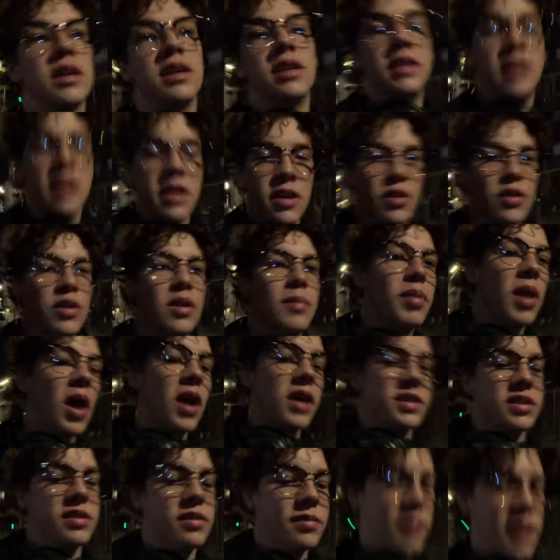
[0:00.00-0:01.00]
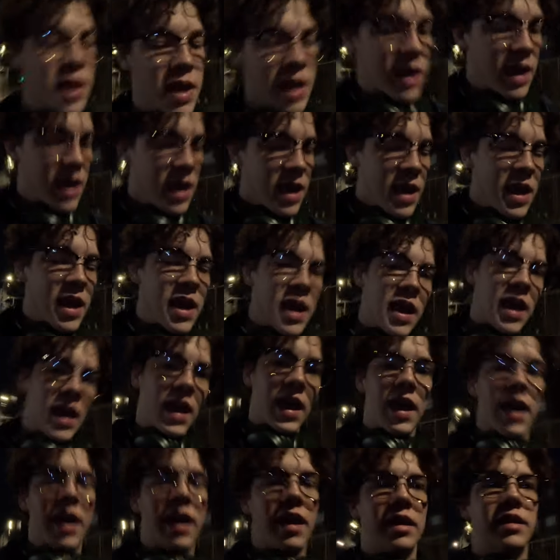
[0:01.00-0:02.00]
continue to blossom
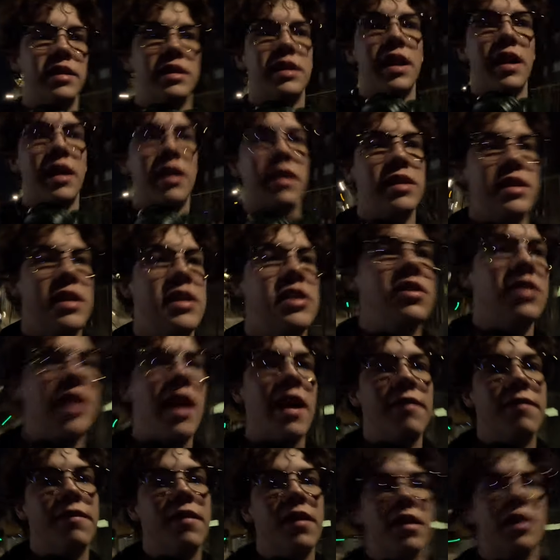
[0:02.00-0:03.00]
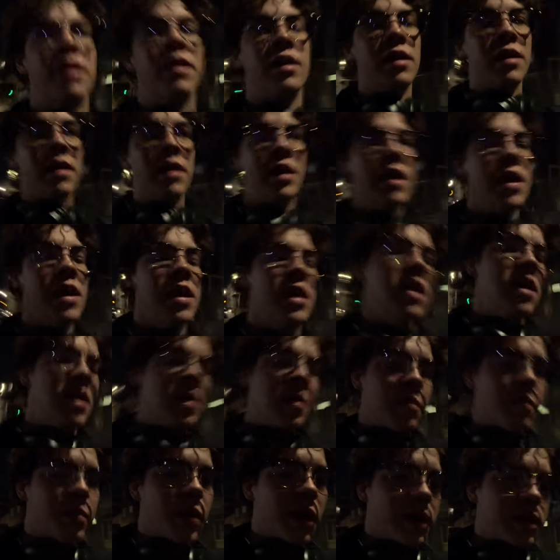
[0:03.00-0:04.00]
and I continue to have fun.
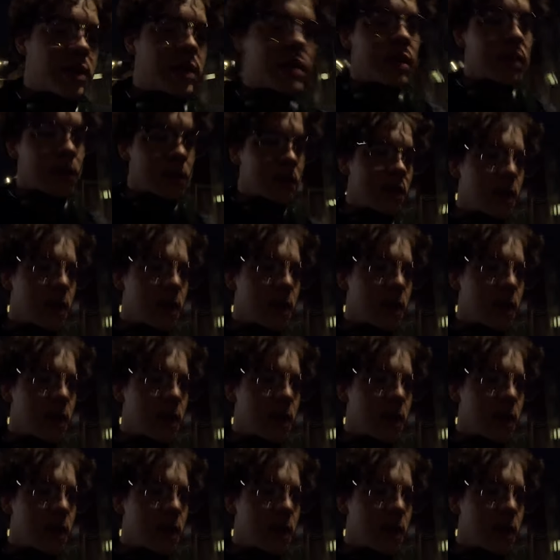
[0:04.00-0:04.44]
But